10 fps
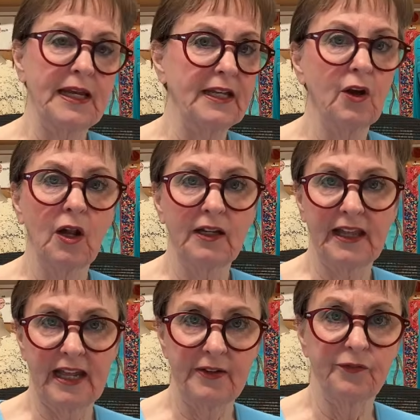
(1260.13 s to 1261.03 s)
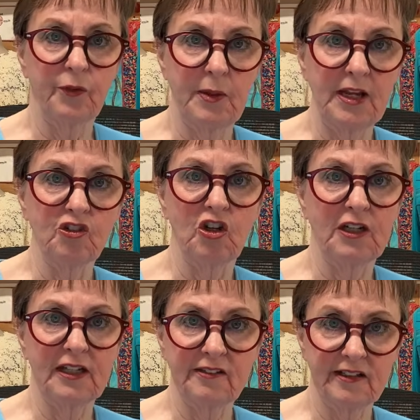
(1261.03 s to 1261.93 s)
And all of that information
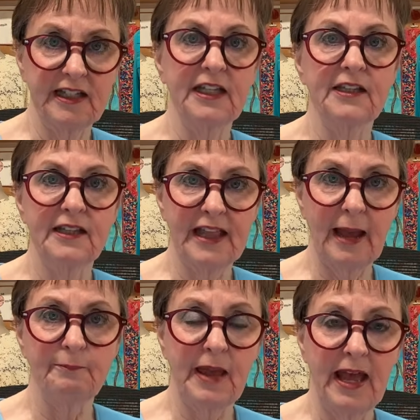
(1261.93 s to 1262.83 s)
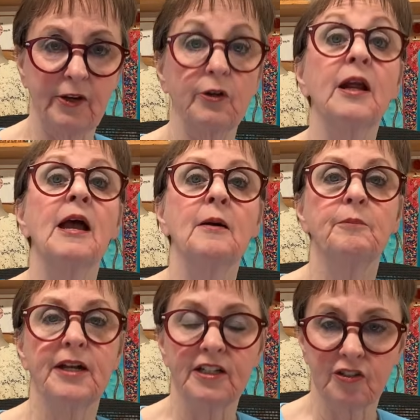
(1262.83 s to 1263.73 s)
is in that pattern.
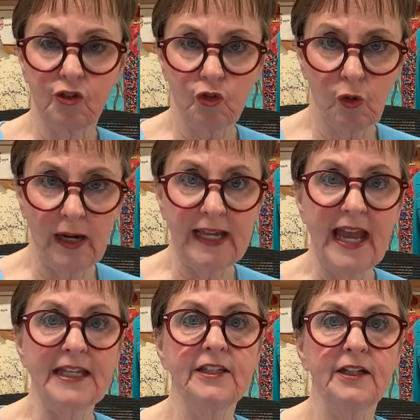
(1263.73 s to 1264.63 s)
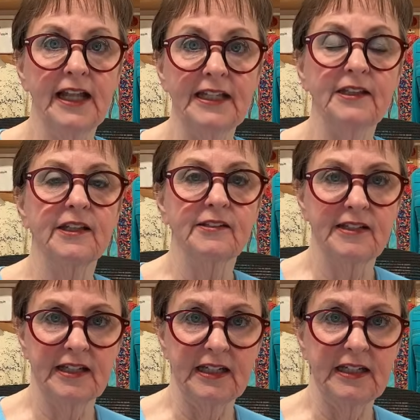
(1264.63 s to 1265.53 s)
But it's triangulate the
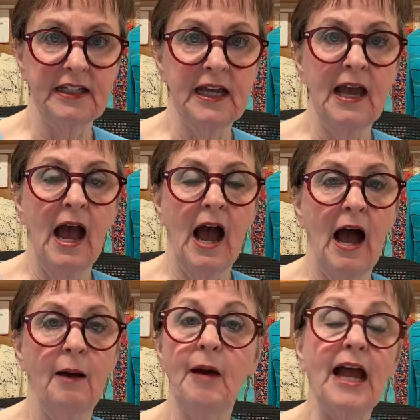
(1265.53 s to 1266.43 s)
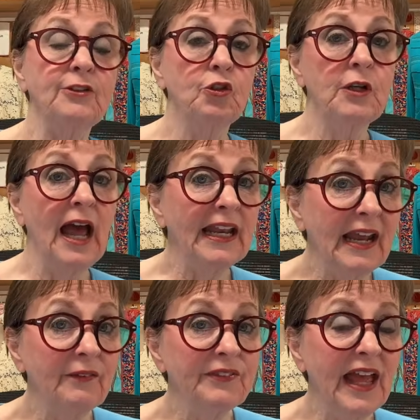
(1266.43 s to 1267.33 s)
T. I do not
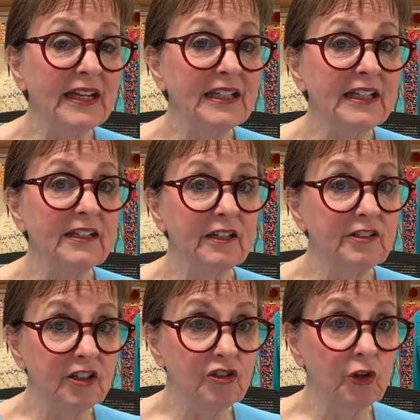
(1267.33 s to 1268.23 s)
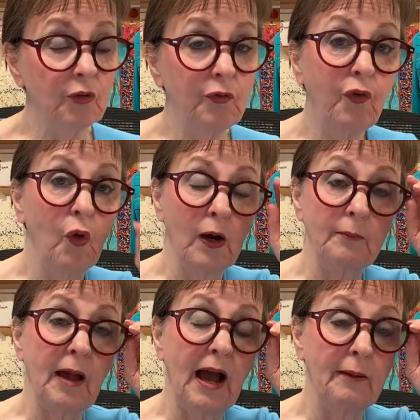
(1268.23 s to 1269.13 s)
have that in a digital
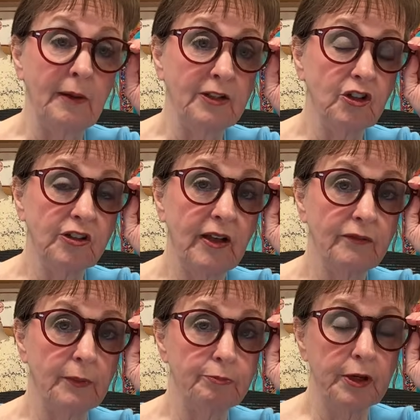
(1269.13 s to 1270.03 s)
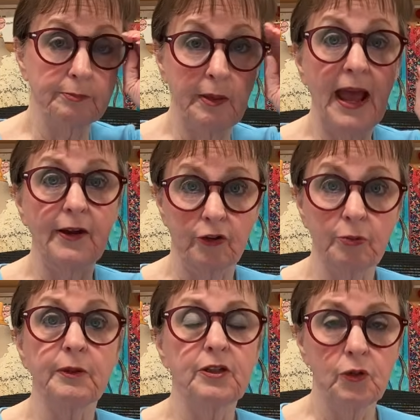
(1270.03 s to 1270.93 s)
form. I just have the print patterns,
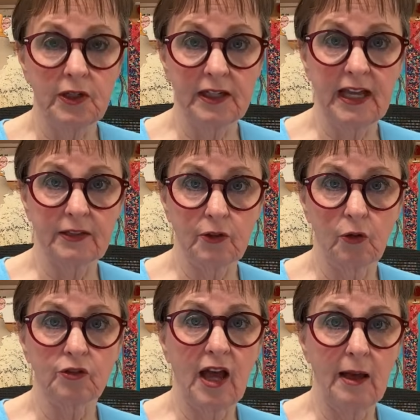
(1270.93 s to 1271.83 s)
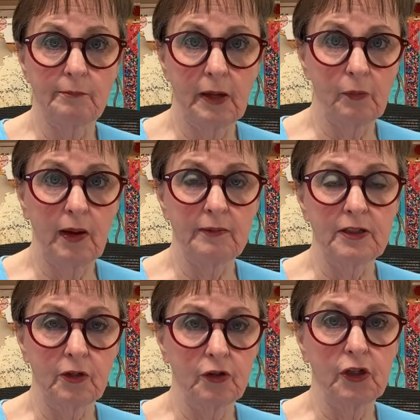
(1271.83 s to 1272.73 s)
but you can get those on my web.
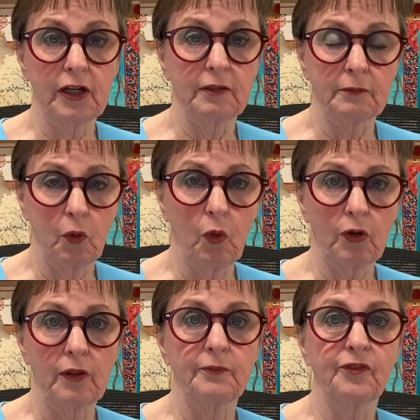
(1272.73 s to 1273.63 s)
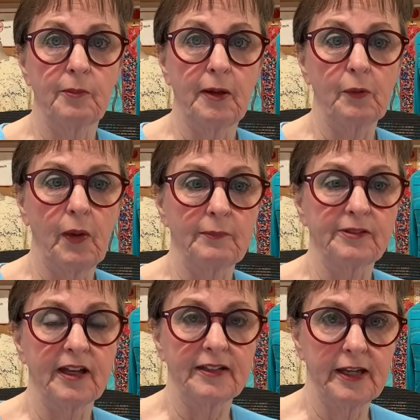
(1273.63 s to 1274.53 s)
You know, you can order them from my
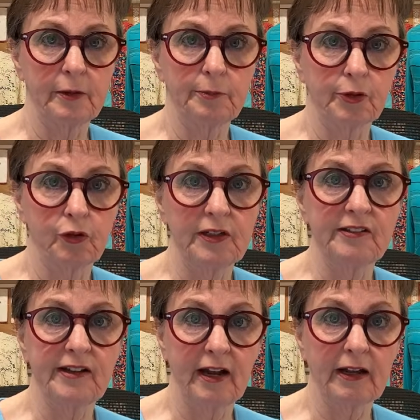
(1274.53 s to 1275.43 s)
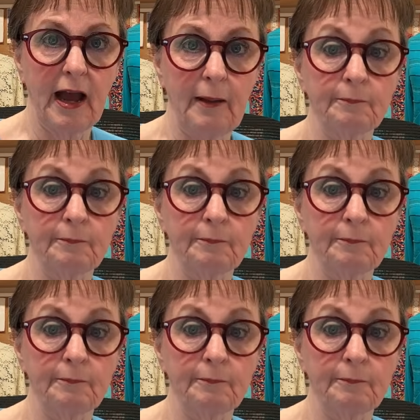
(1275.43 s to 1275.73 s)
website, gailpatrice.com.